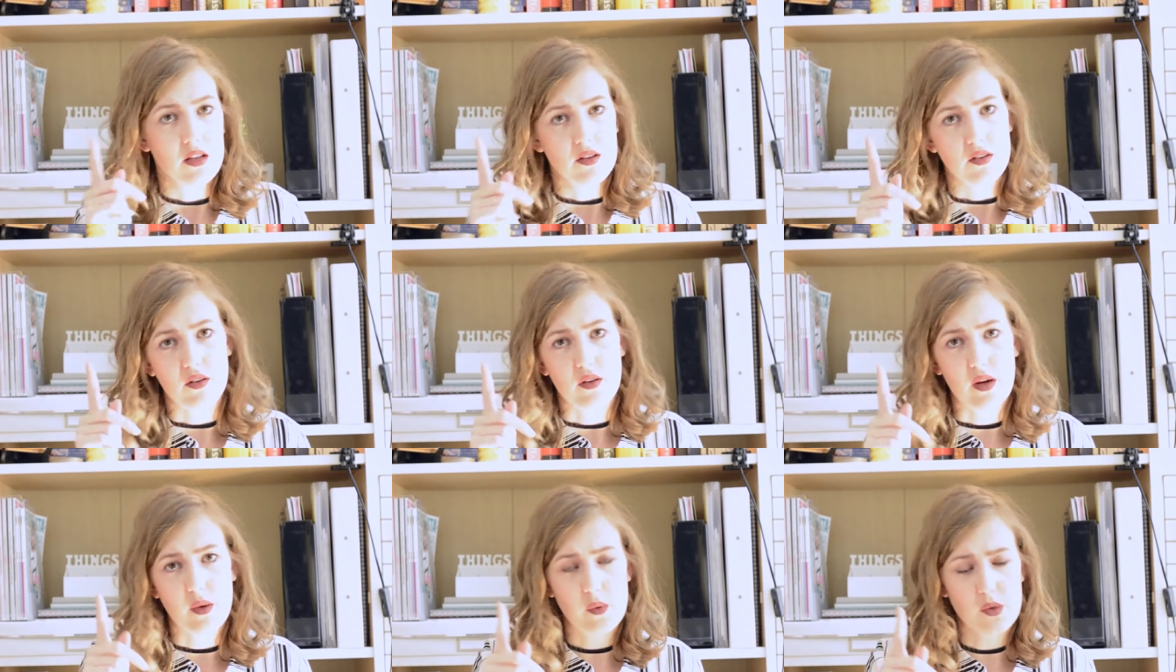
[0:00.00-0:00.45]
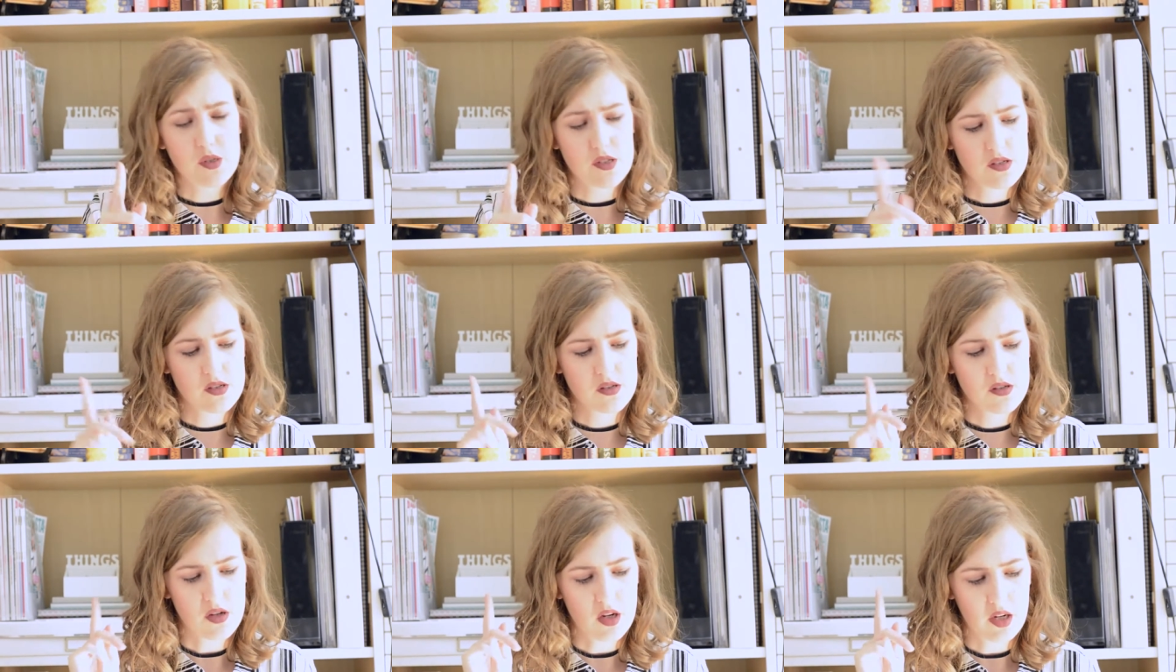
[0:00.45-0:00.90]
So I
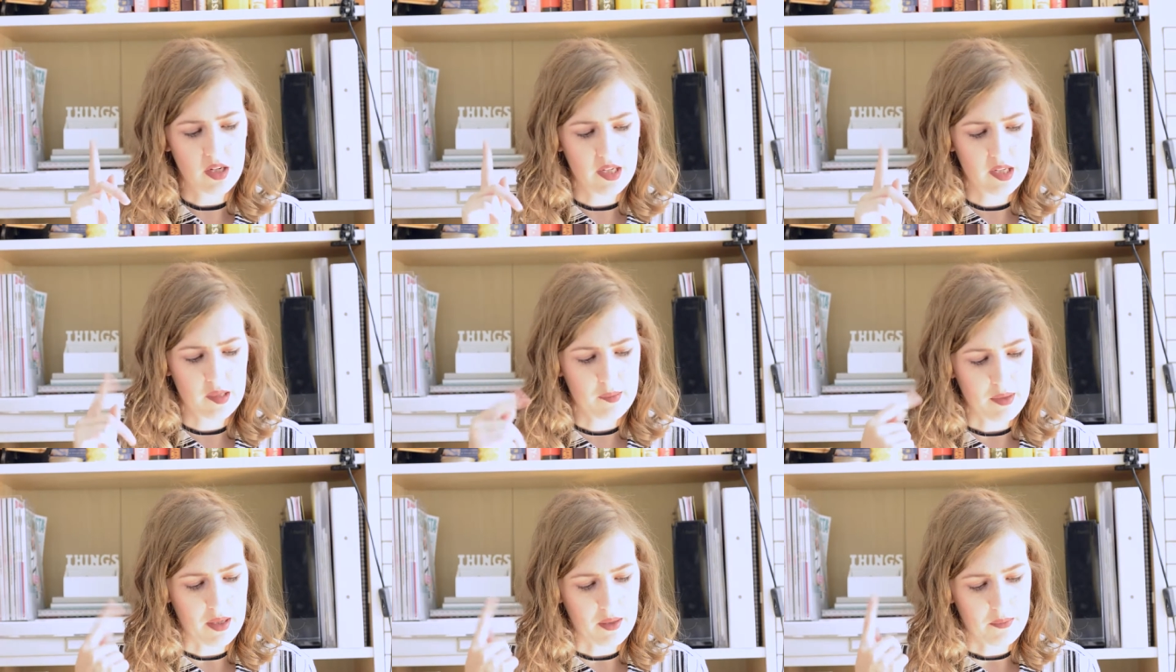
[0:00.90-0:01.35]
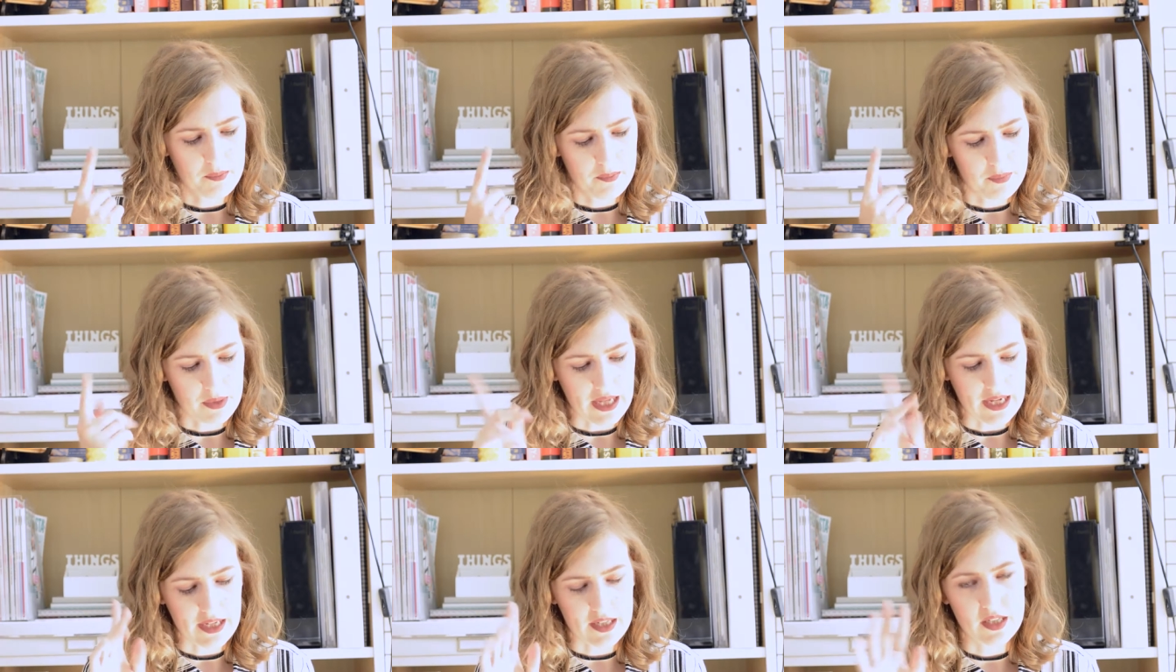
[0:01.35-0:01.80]
was talking about
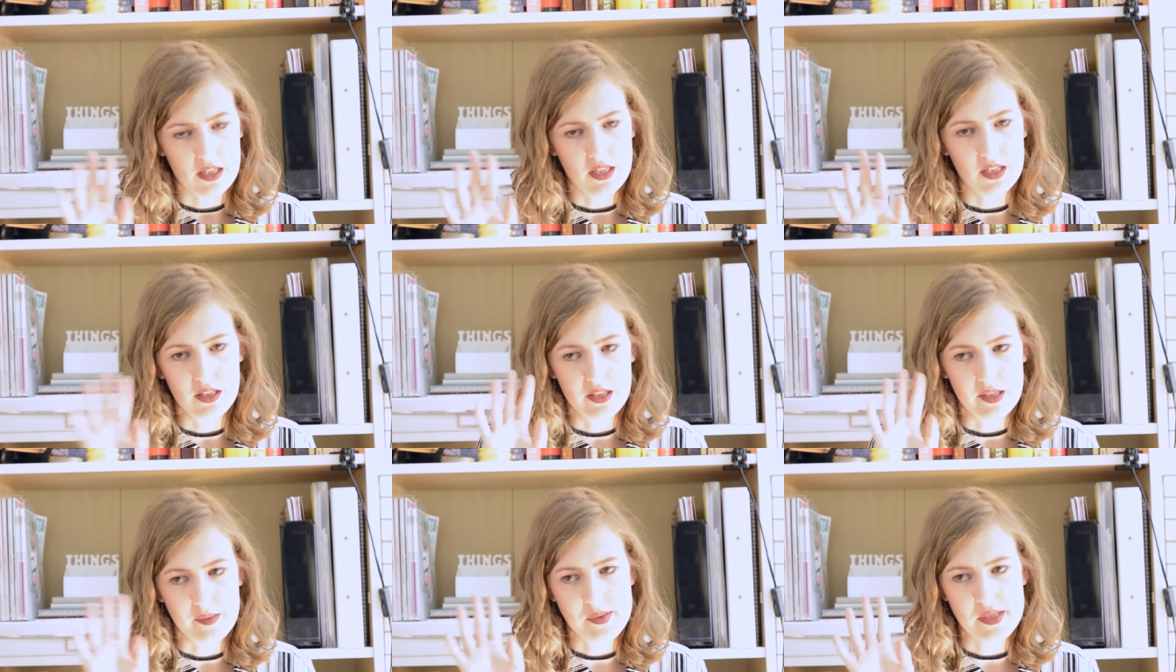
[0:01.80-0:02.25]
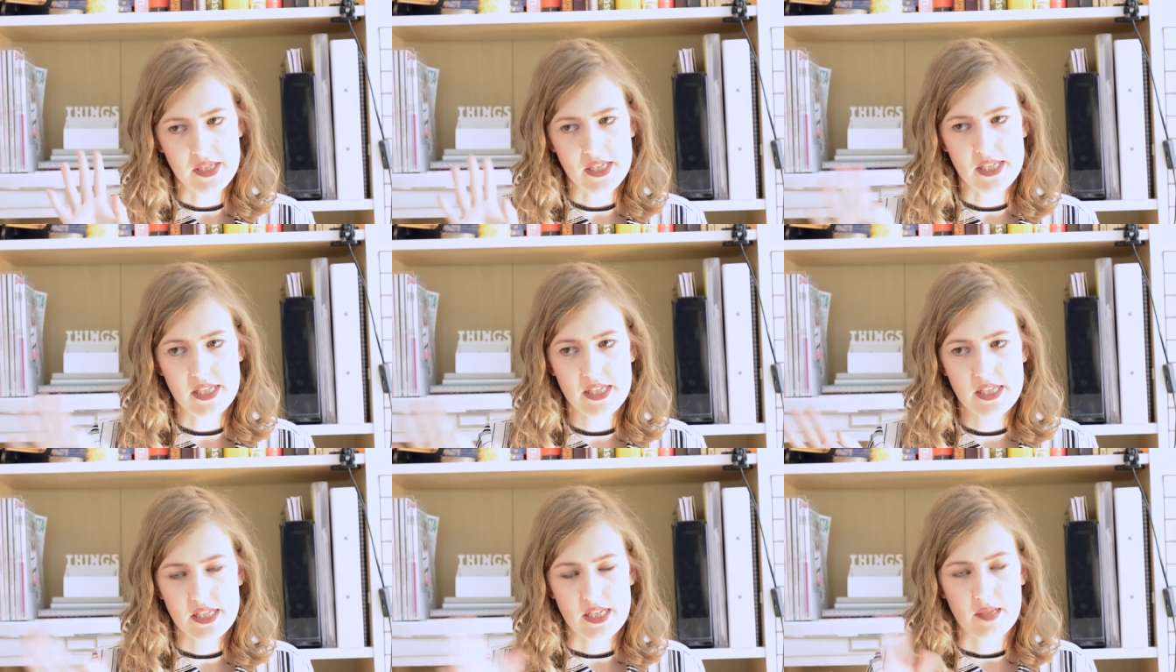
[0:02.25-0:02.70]
black
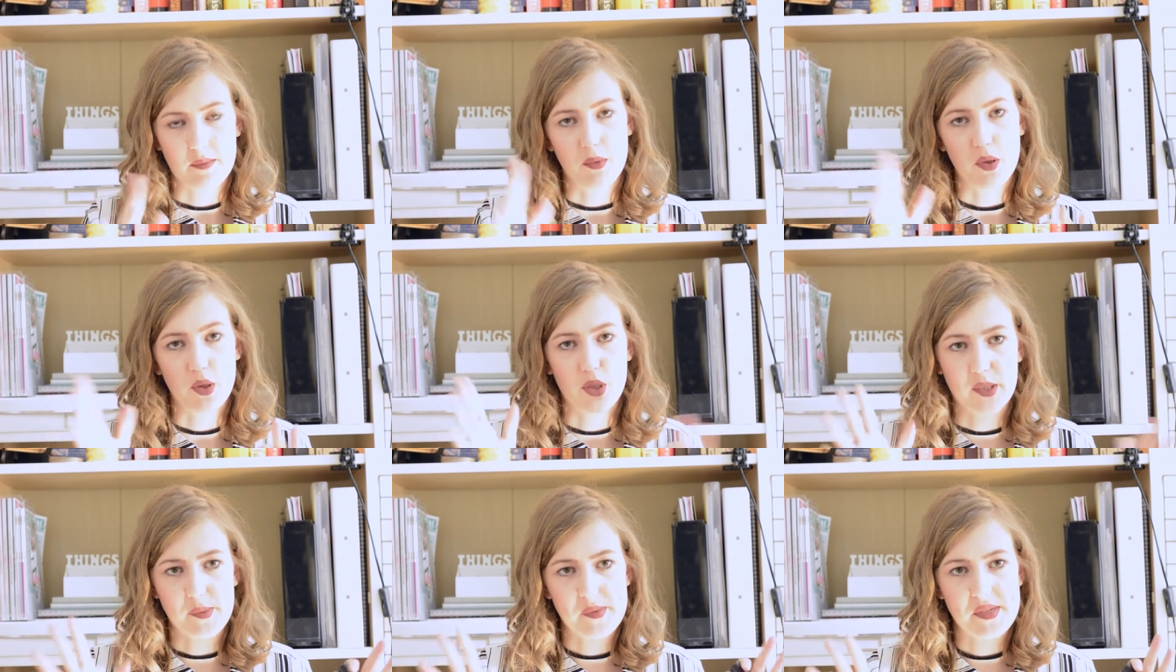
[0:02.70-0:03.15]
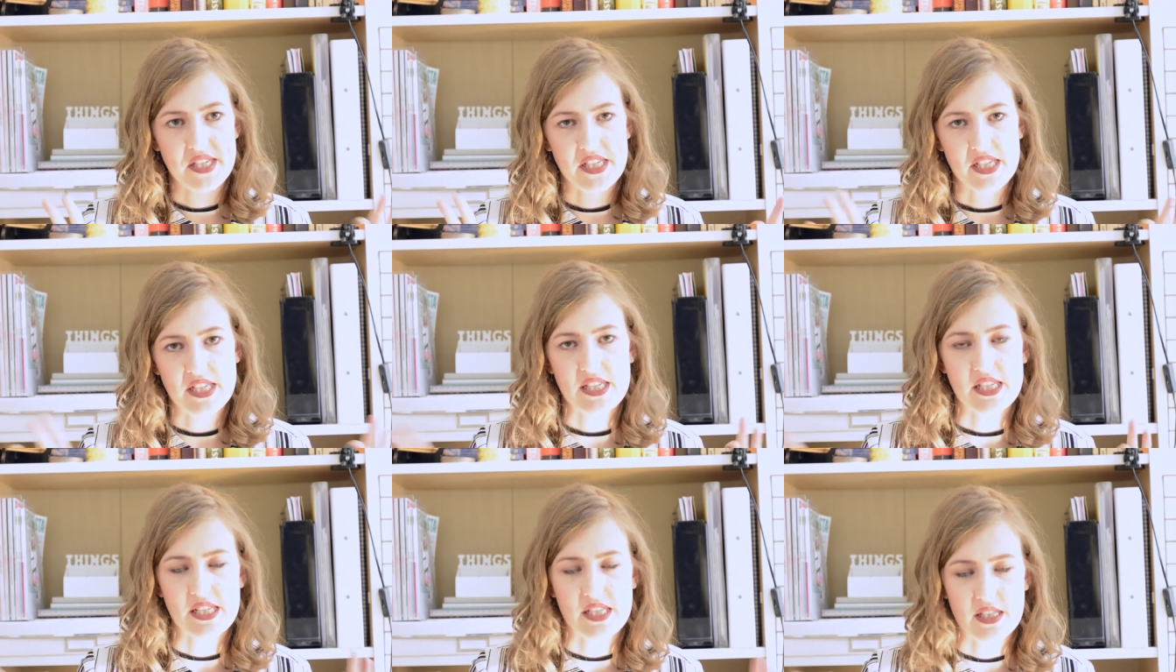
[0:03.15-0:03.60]
lipsticks and blue
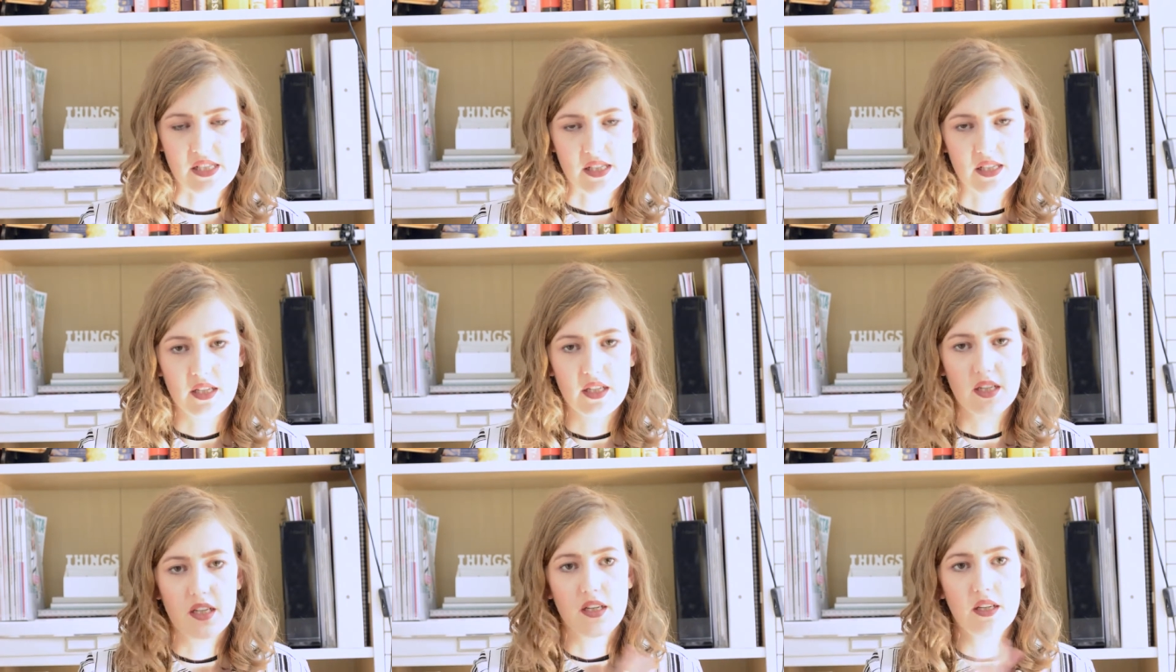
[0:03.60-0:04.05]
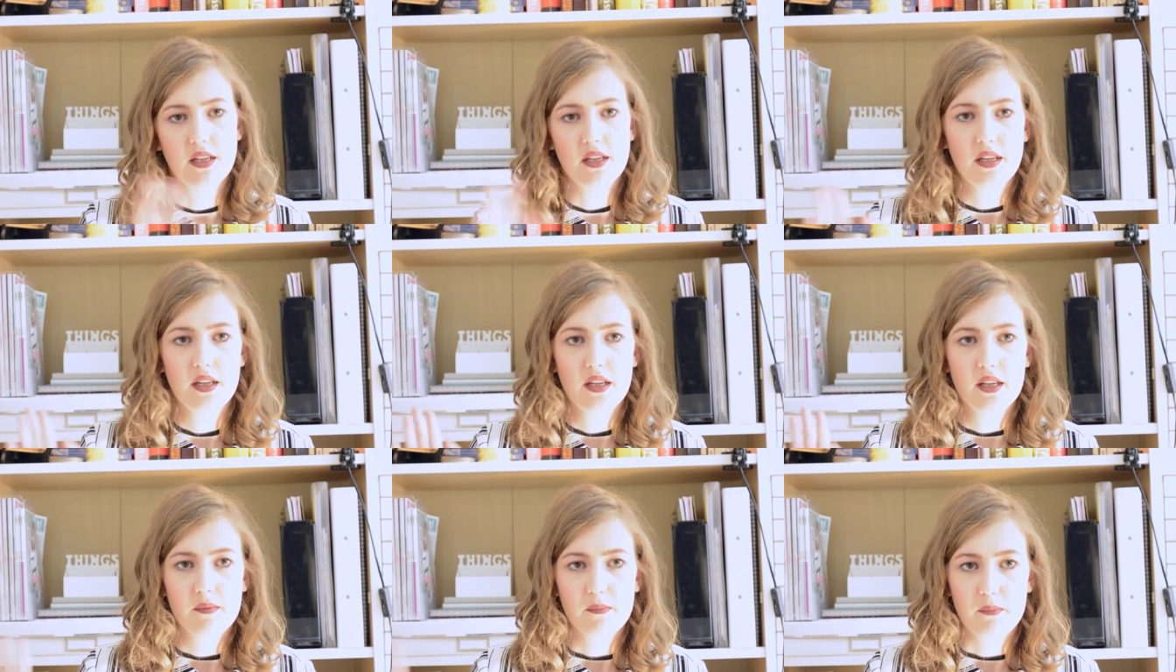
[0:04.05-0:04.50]
lipsticks and
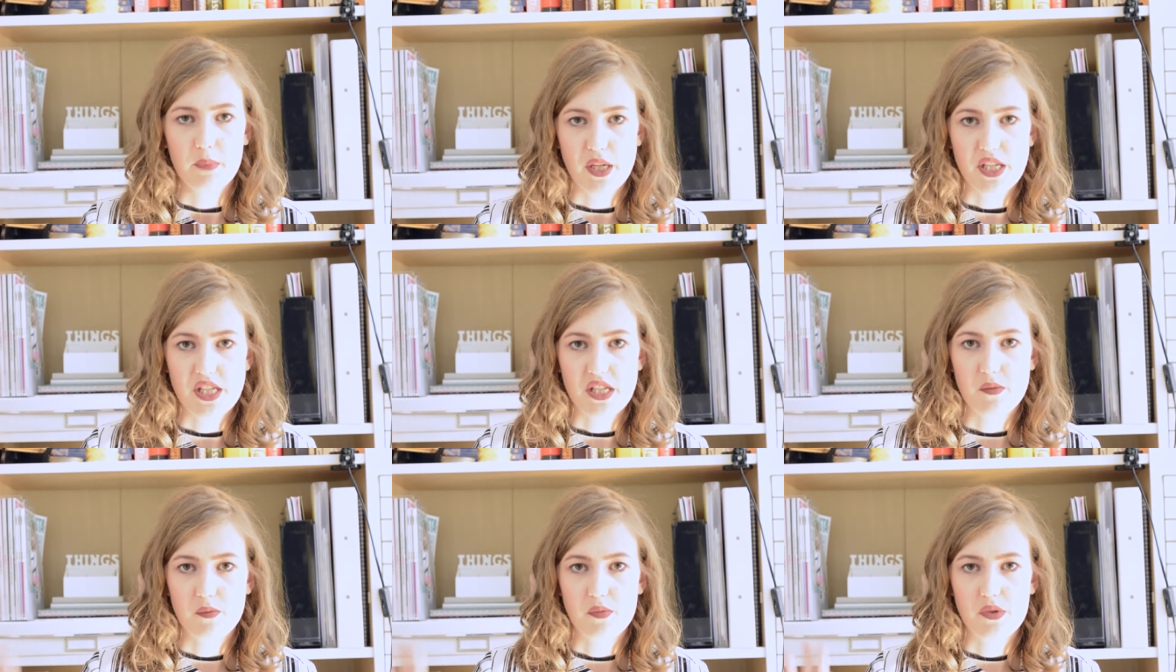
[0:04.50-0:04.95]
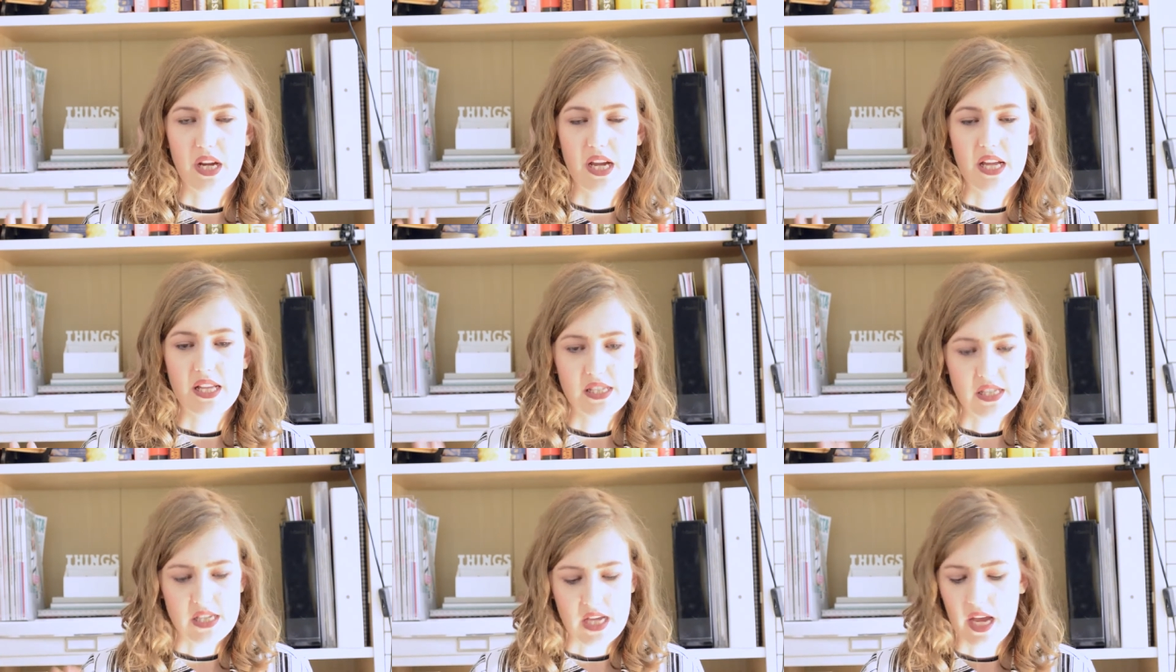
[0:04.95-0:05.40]
budget brands.